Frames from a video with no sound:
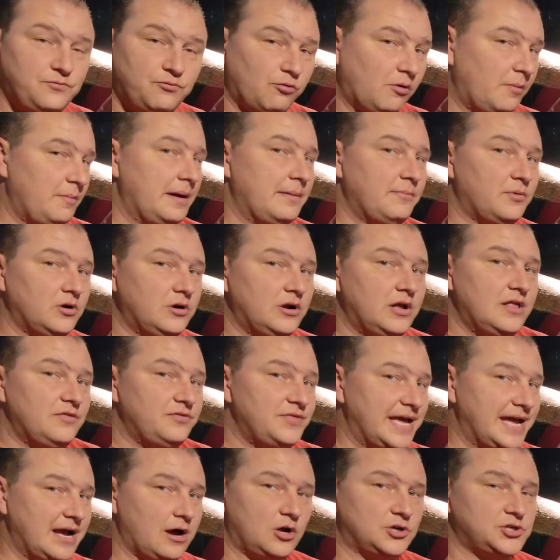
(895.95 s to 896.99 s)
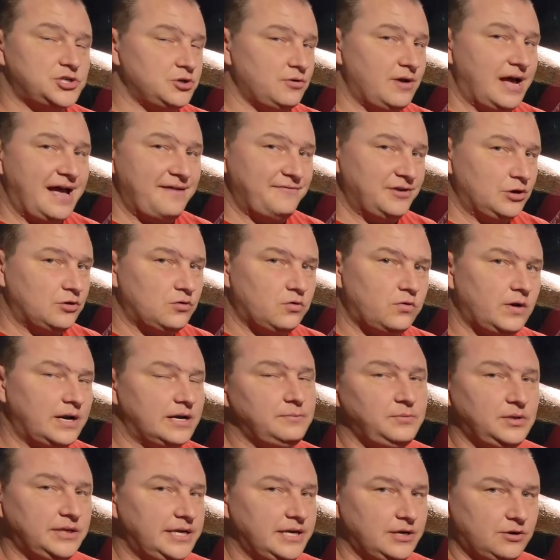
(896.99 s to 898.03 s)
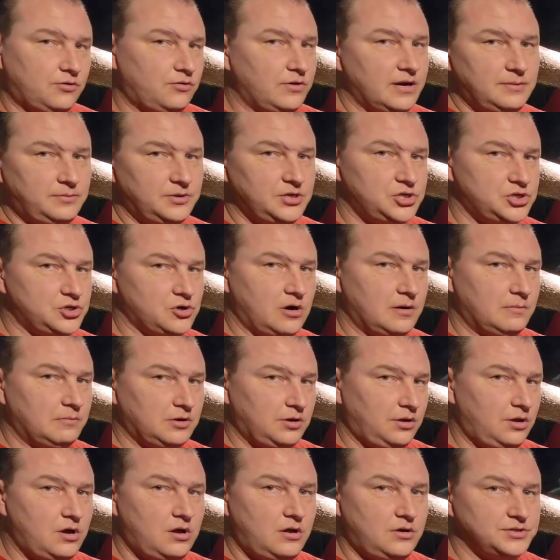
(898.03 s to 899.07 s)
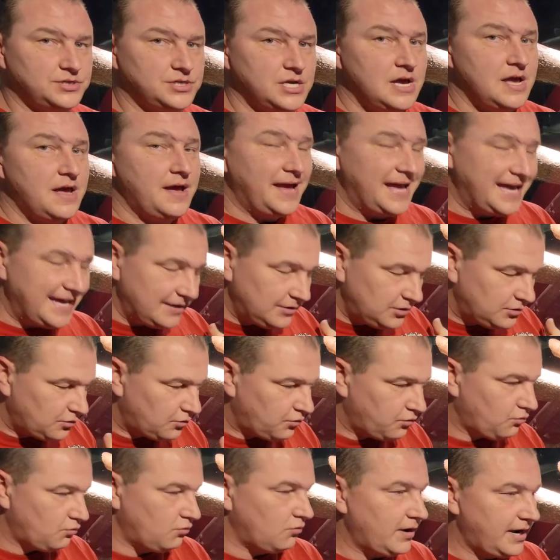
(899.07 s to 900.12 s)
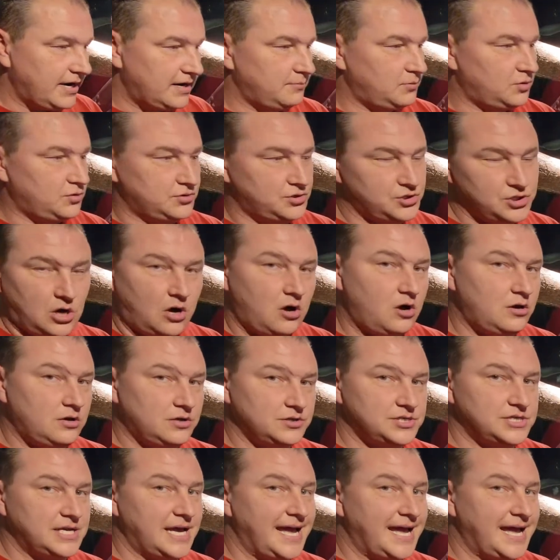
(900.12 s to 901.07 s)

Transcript: Remember, they also have incredibly sharp claws, incredible jaws,